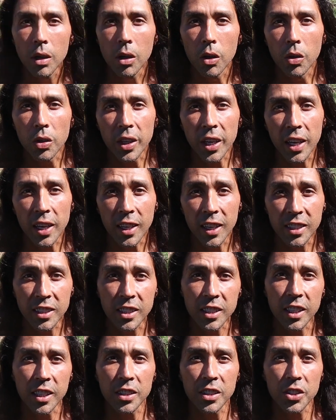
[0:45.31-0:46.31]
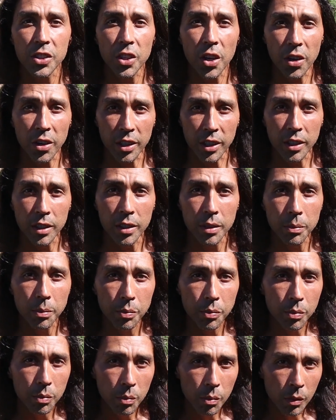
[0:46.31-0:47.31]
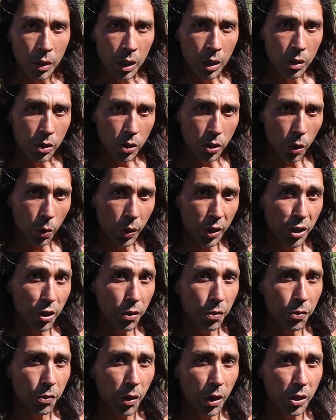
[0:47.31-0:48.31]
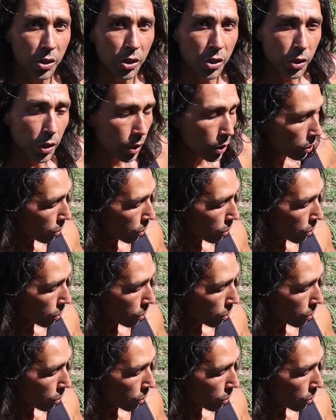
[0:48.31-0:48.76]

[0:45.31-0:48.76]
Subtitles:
Okay, let's get started. So when you're first